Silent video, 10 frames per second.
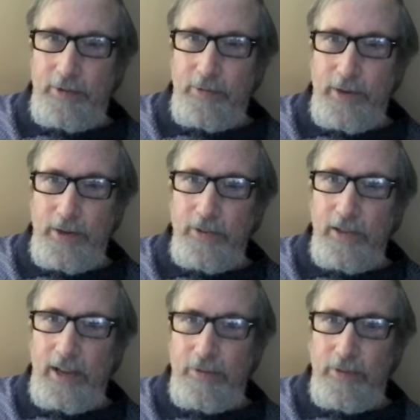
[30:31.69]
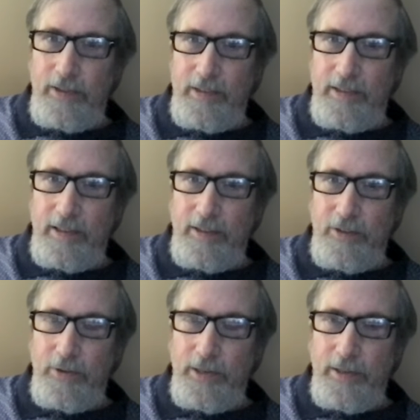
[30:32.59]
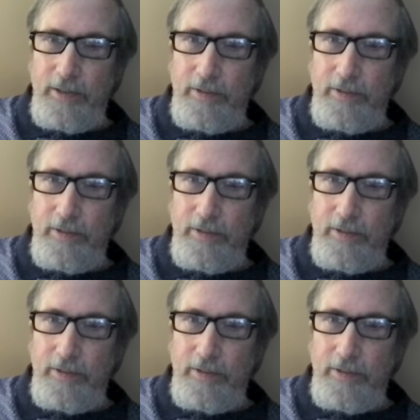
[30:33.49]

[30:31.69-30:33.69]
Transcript: what your life is into it.